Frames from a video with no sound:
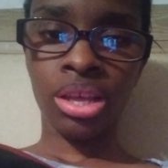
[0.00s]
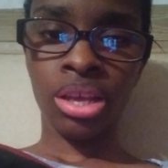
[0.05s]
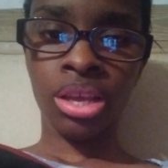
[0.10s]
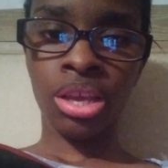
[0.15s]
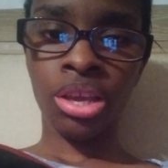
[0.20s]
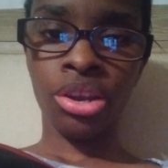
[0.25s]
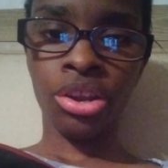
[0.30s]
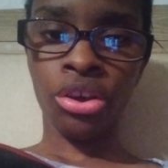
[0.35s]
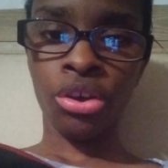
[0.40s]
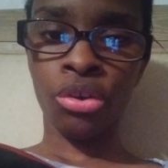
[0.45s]

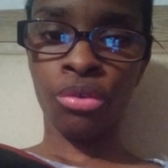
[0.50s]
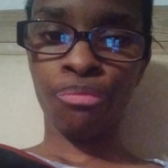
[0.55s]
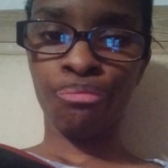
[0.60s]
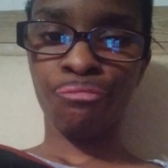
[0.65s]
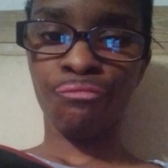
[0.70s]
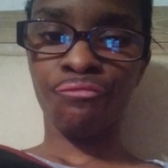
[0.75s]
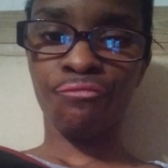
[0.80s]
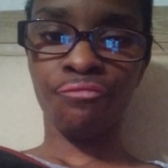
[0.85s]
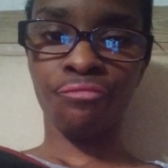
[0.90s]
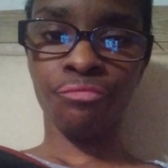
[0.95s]
you know,
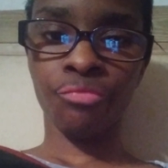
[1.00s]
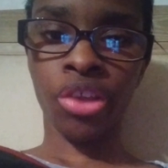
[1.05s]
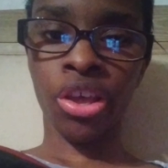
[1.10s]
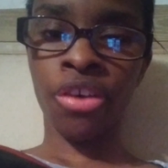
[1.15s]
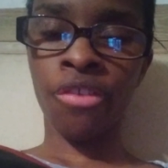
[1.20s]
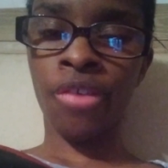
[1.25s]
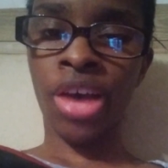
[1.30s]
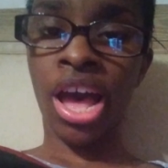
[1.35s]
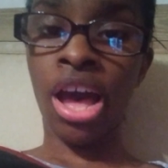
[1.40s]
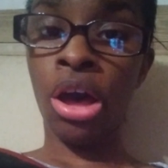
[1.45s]

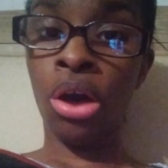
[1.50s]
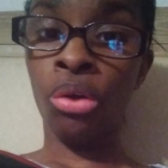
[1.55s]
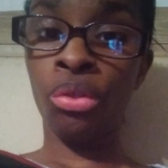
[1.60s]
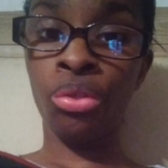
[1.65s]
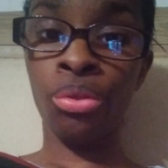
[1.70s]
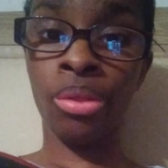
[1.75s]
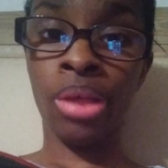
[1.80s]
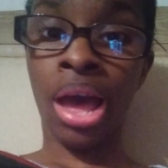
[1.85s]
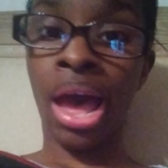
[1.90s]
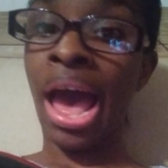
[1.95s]
of how
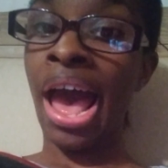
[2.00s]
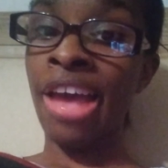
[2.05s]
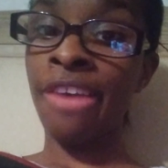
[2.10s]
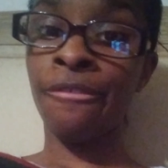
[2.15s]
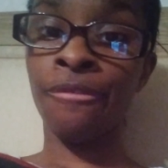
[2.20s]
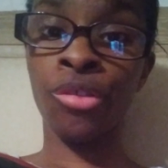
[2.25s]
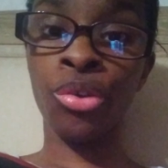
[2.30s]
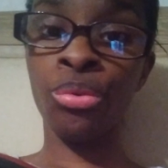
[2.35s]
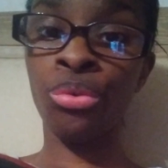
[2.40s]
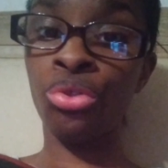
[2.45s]
I
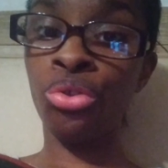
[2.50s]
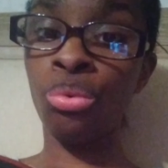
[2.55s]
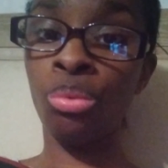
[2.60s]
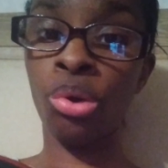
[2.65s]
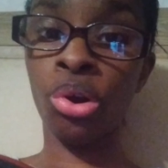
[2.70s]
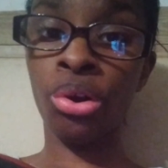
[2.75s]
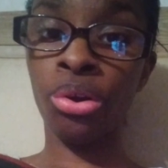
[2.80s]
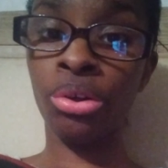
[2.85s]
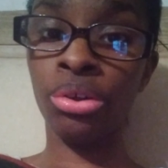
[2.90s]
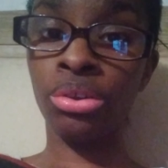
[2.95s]
view the
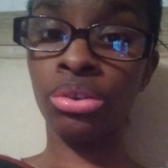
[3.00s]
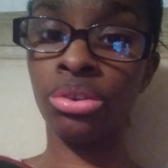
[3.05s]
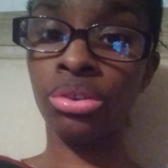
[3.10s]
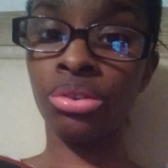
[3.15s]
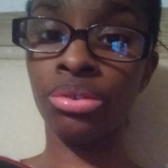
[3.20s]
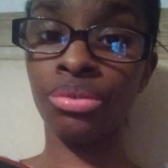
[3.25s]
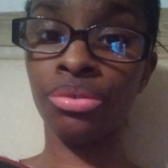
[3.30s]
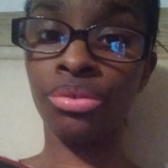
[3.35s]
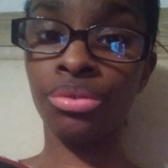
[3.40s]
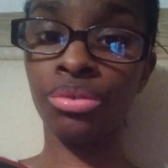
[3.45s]
world,
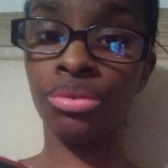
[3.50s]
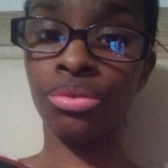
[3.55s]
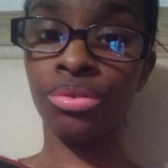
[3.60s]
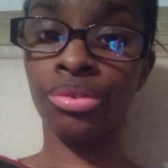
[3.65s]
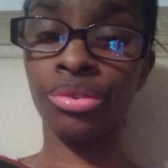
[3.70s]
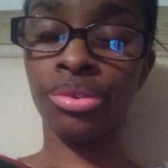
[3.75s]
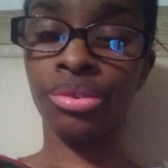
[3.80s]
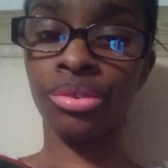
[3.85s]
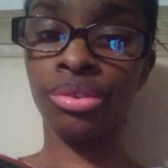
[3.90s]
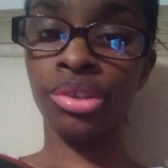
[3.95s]

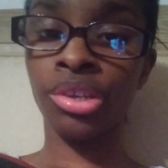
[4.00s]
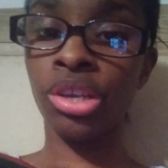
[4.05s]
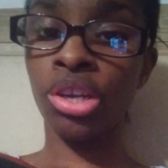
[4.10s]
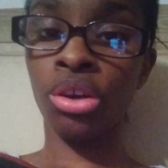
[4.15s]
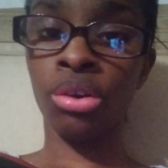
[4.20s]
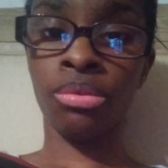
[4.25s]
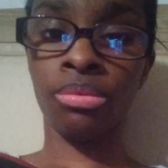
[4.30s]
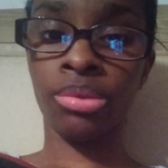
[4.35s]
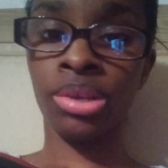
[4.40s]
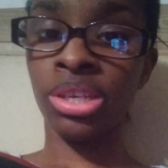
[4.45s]
you
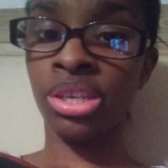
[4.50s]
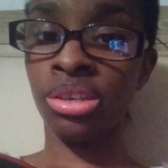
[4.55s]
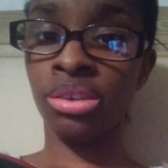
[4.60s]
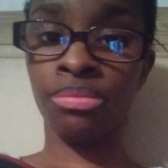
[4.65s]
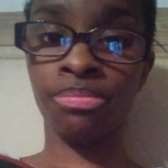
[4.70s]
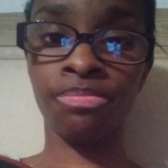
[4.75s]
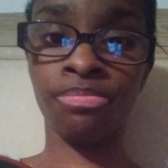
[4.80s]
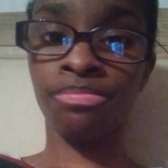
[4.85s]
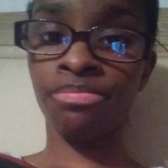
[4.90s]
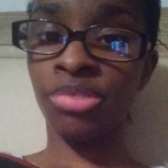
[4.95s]
know,
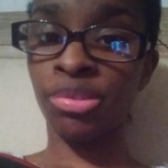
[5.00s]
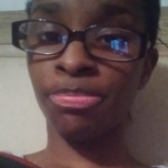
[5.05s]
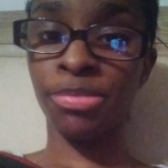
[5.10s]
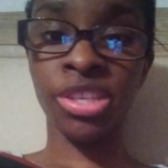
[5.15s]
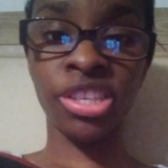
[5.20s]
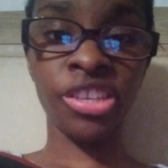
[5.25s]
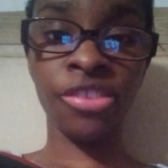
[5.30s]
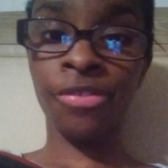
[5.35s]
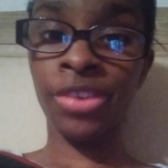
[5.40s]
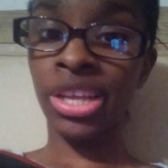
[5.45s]

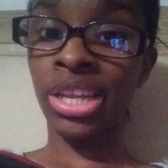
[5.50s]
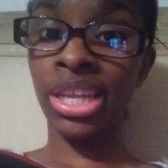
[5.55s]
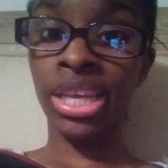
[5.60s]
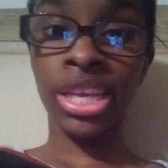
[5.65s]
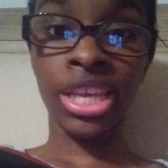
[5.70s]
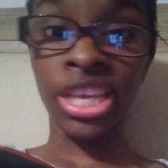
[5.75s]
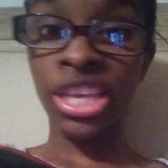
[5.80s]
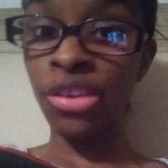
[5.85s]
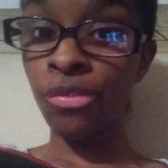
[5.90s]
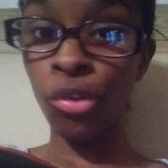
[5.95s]
specifically
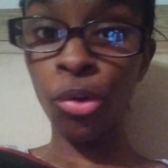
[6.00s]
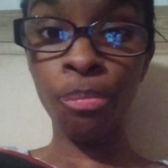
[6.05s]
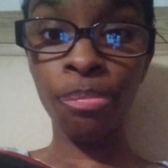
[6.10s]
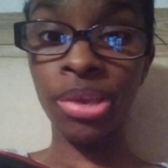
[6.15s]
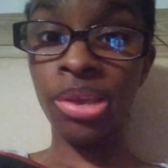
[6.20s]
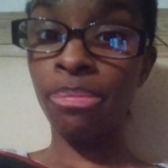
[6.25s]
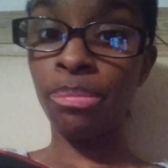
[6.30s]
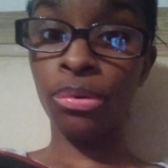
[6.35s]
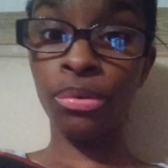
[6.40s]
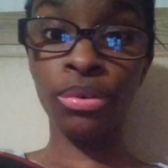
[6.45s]
evil
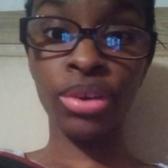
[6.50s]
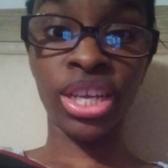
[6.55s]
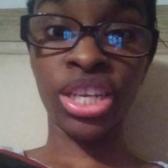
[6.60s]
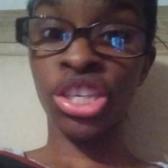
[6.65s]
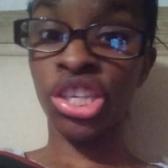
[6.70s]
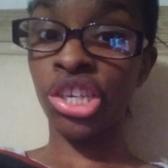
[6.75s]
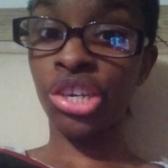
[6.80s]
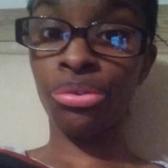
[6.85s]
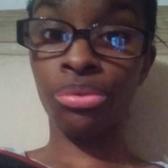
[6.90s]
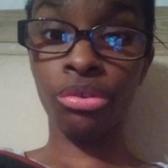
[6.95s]
people in
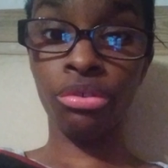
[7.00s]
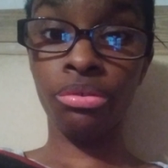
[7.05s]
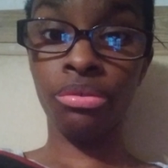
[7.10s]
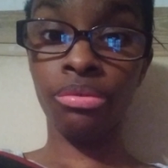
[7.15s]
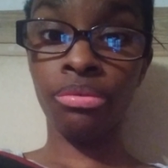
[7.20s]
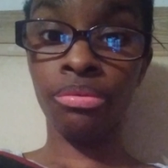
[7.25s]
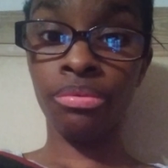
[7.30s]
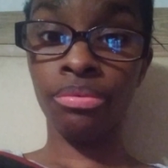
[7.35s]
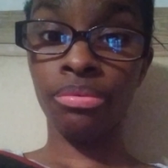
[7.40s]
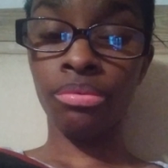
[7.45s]
general
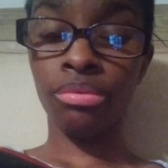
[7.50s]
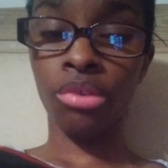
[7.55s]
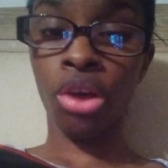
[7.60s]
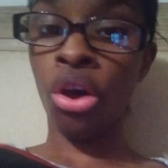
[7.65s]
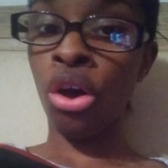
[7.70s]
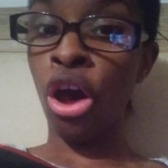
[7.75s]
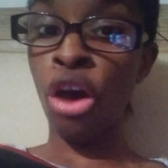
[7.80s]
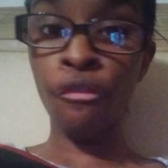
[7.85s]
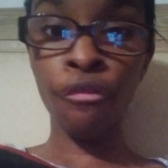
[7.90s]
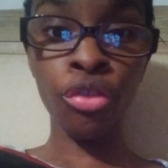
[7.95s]

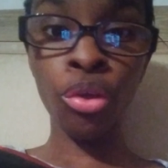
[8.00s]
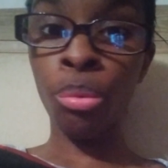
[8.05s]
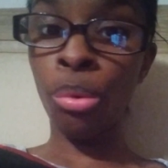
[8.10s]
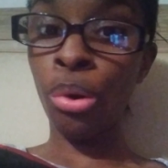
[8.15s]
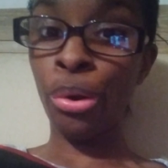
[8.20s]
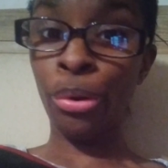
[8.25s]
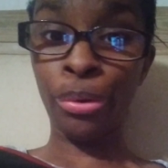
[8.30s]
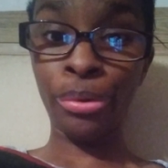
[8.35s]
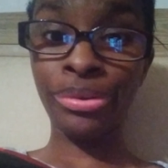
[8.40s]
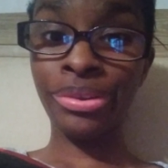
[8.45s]
of the
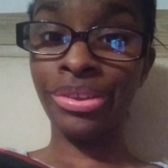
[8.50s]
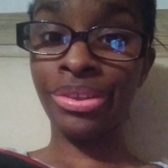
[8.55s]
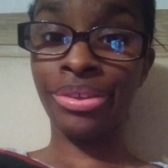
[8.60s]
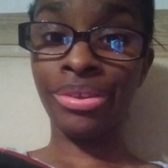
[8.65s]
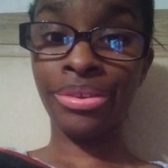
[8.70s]
world.